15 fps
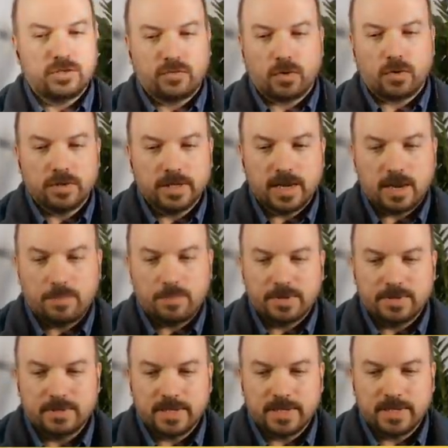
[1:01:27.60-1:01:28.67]
just fold it up
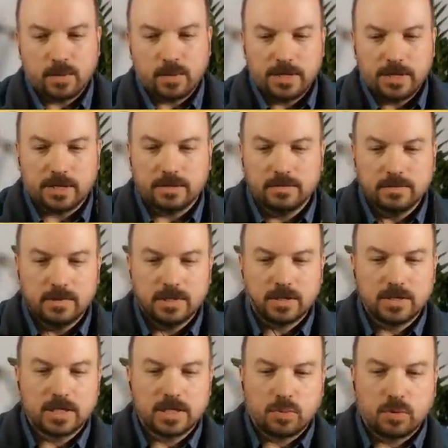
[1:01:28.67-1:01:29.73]
and take it with you.
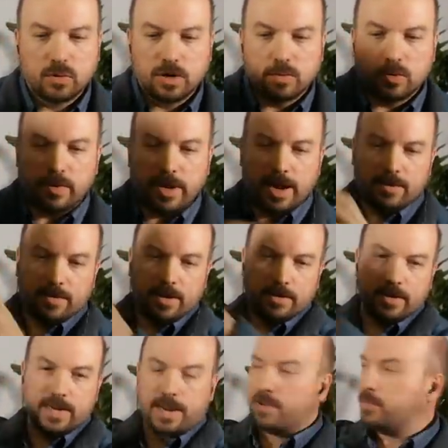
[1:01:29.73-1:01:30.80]
So it's a portable
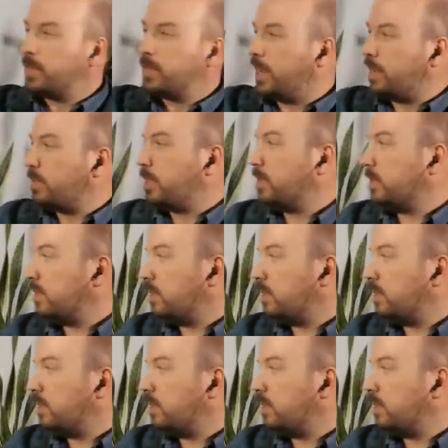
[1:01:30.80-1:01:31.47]
background that I have behind me.